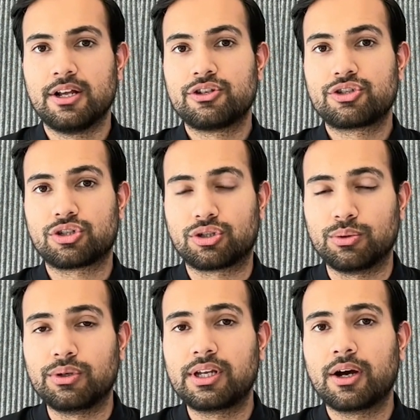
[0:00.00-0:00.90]

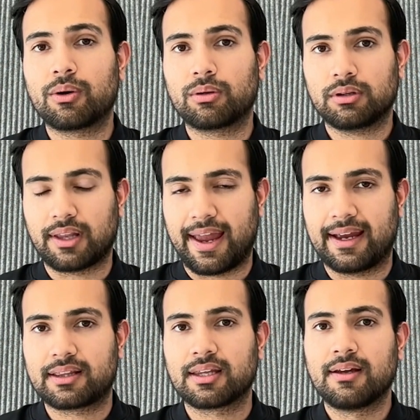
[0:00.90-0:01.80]
studio
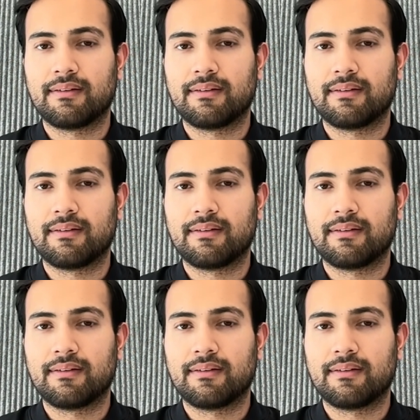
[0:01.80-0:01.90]
length